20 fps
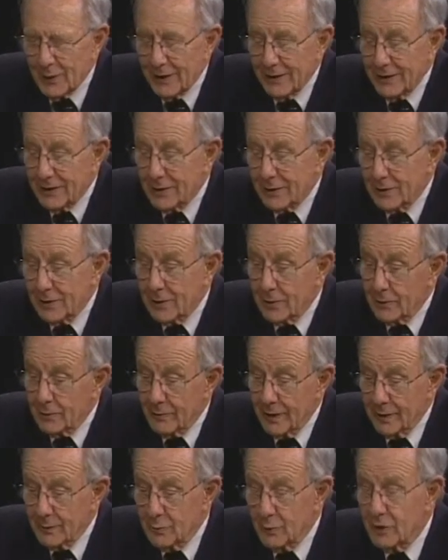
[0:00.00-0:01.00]
well, the Little
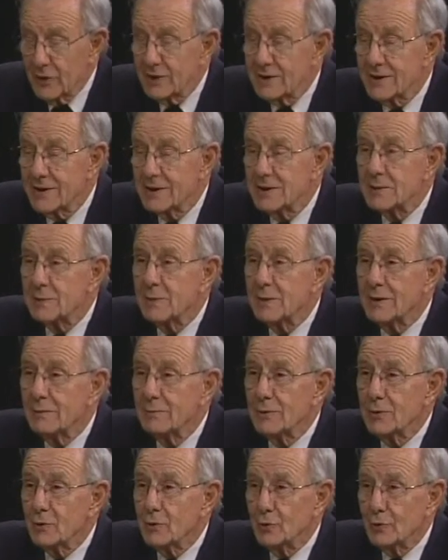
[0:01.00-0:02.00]
Red Bridge has been
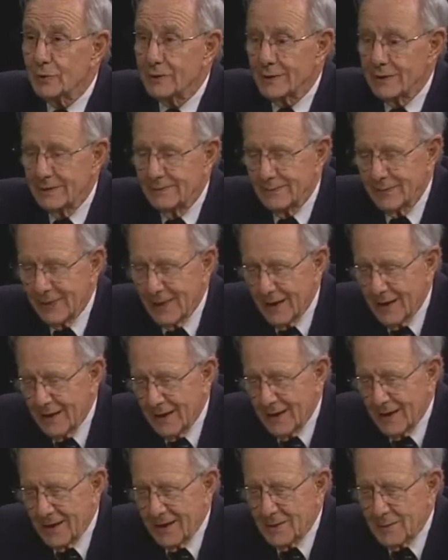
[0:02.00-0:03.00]
moved.
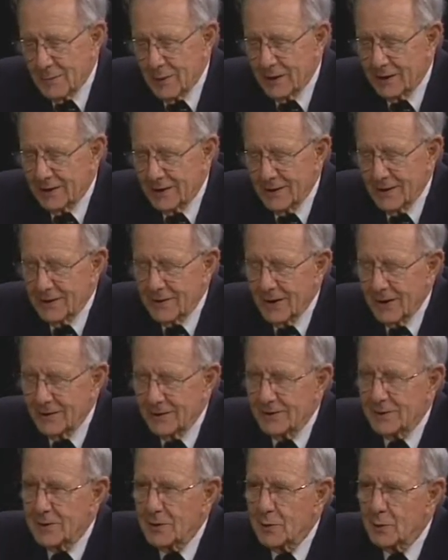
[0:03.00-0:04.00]
Okay. But uh,
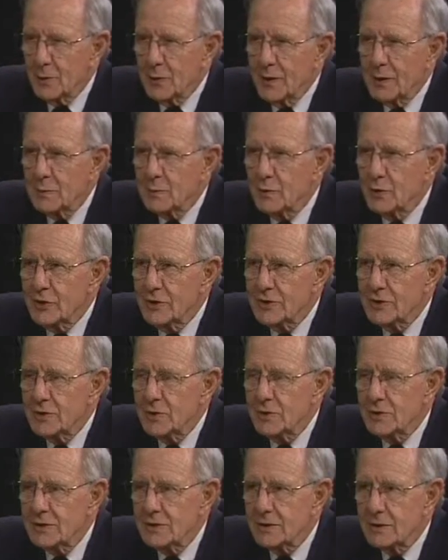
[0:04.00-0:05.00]
that Little Red Bridge
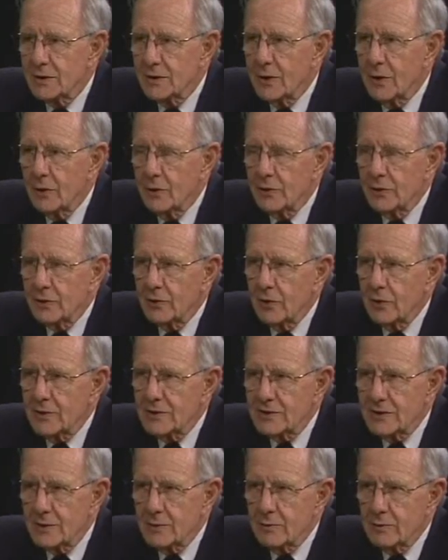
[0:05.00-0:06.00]
used to go
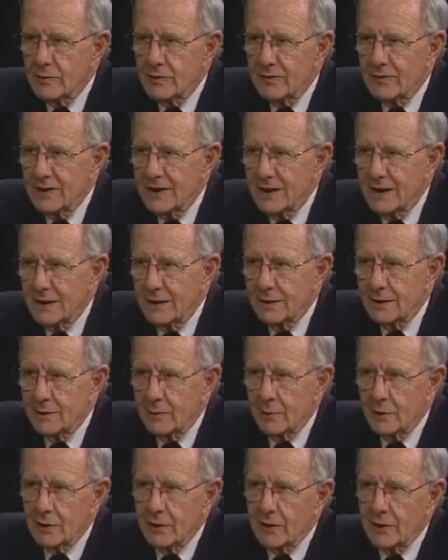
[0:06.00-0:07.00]
across the
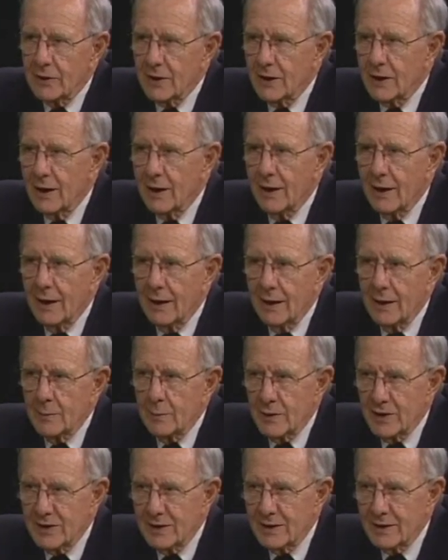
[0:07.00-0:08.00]
ravine where the
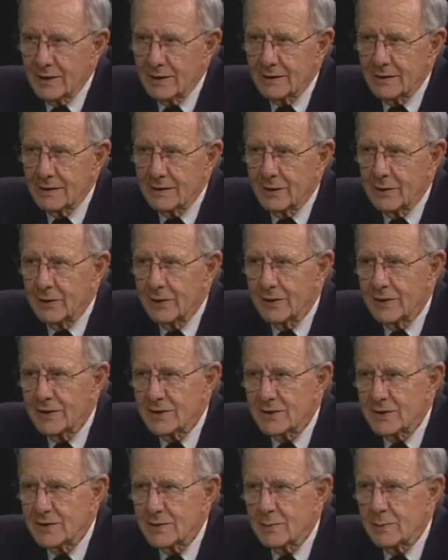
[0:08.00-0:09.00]
amphitheater
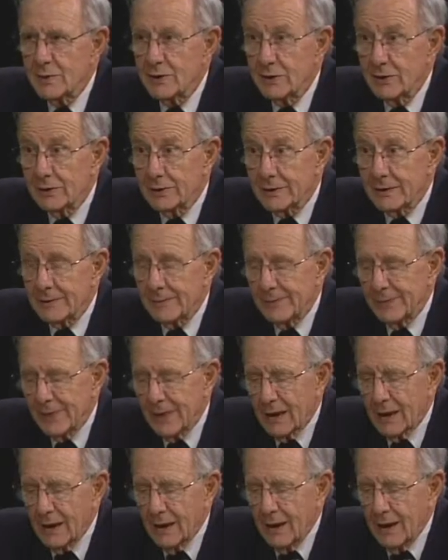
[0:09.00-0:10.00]
is built,
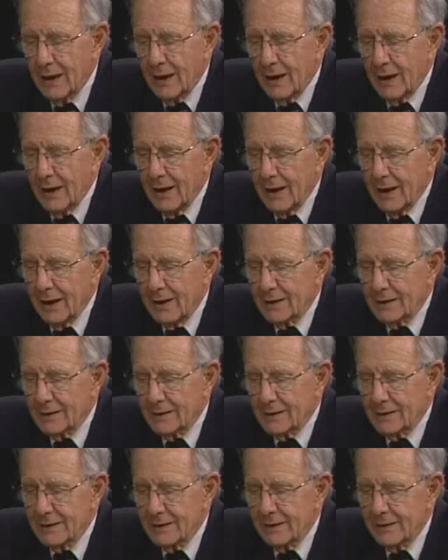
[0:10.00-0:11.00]
mm-hmm.
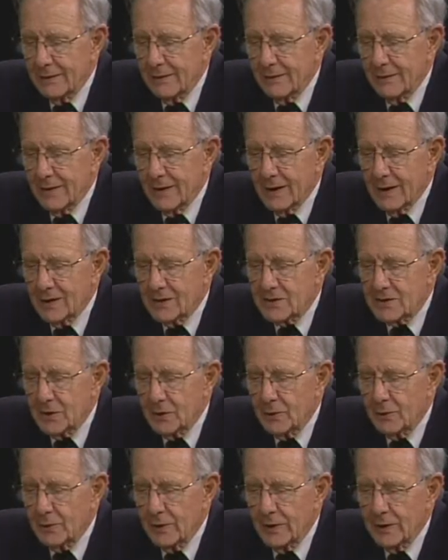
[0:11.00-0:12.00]
and uh,
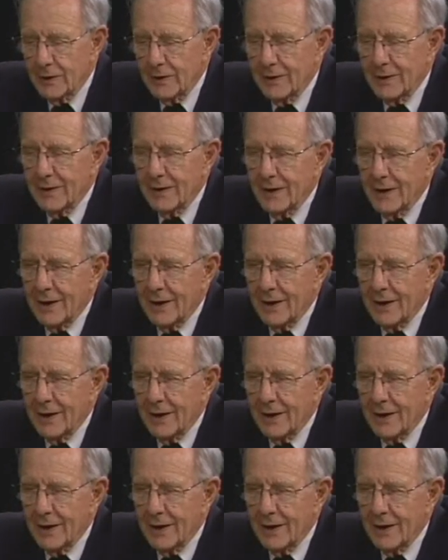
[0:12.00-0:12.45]
so. Uh,